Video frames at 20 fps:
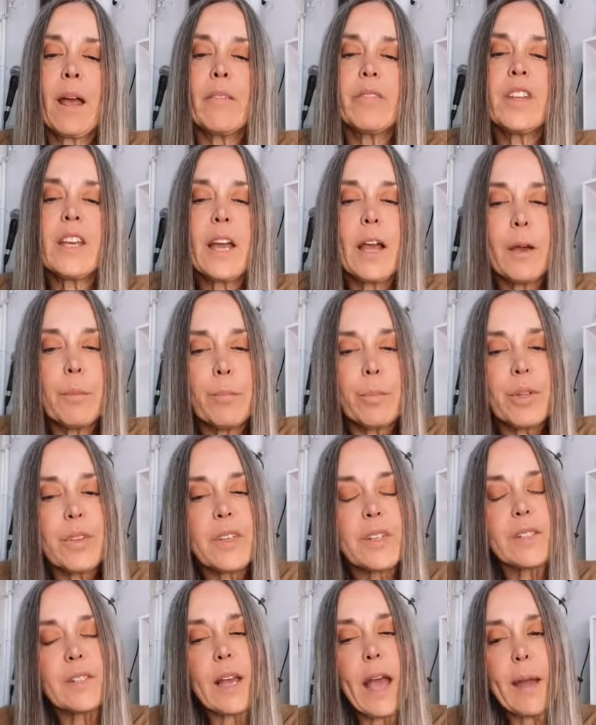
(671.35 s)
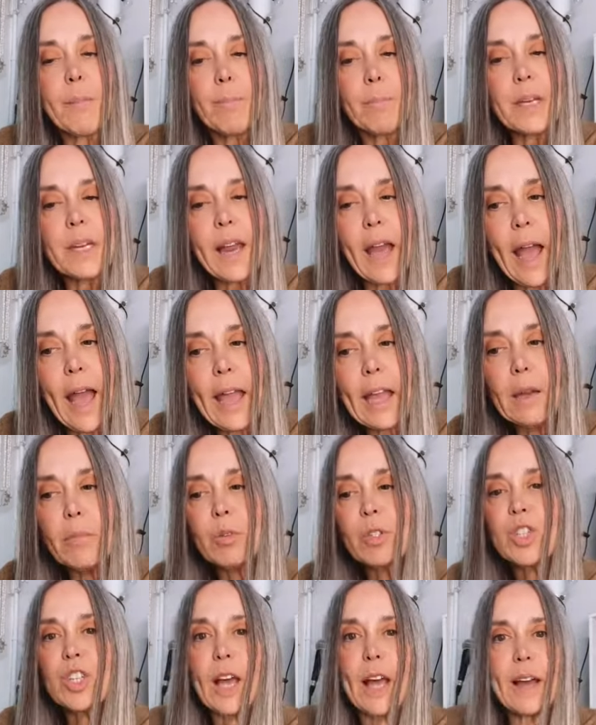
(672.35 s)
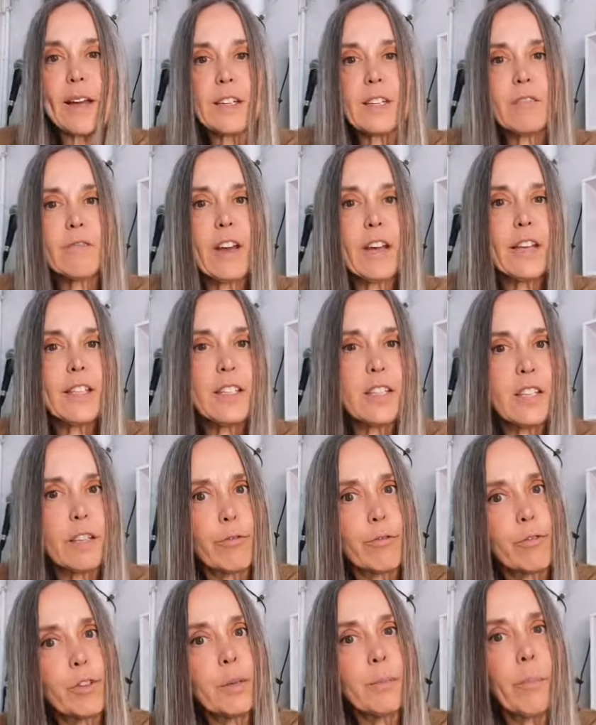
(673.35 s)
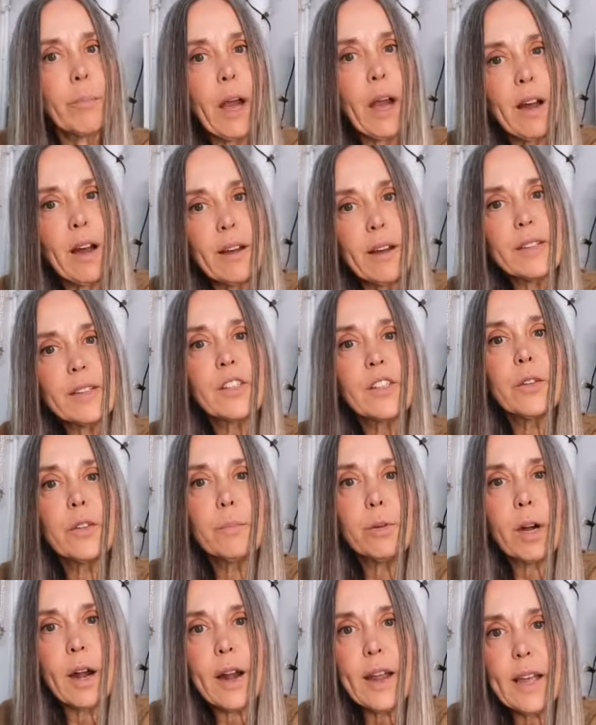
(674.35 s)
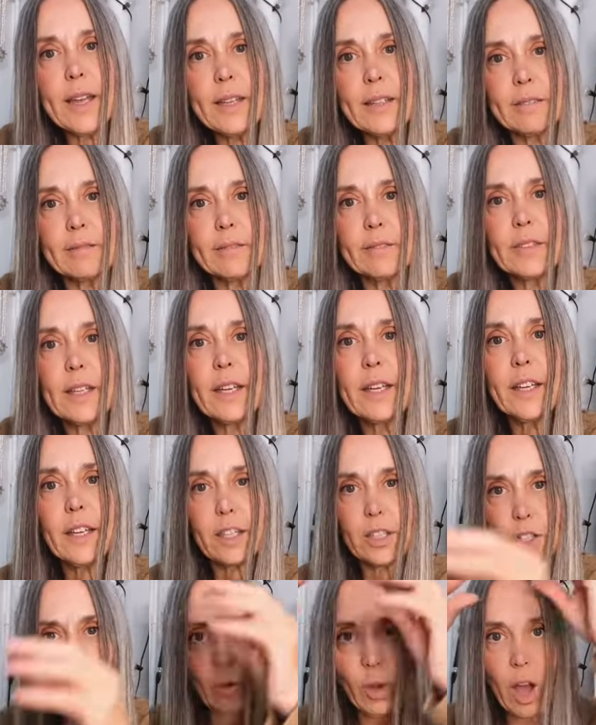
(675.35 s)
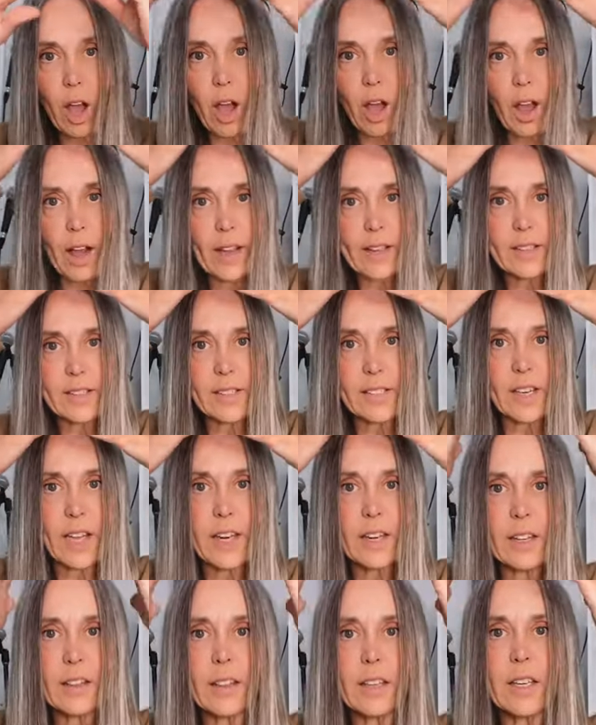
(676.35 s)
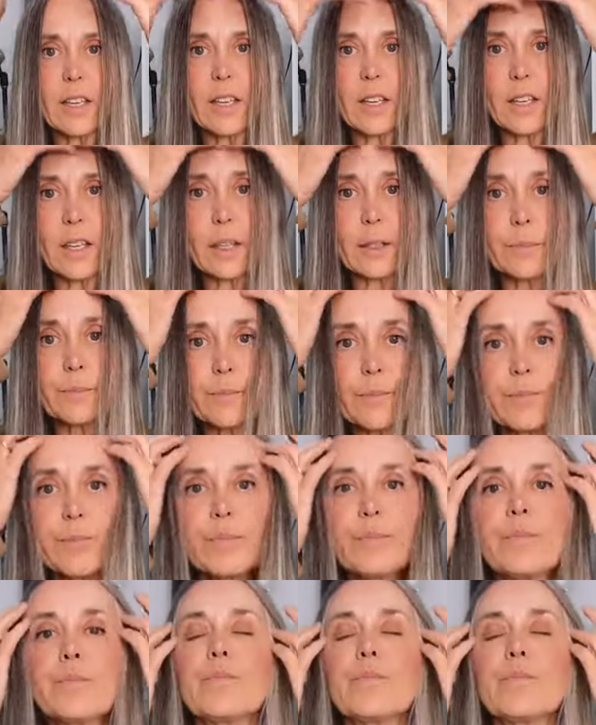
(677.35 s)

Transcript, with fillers: the empath has been able to activate different parts of the brain and get to a higher state of thinking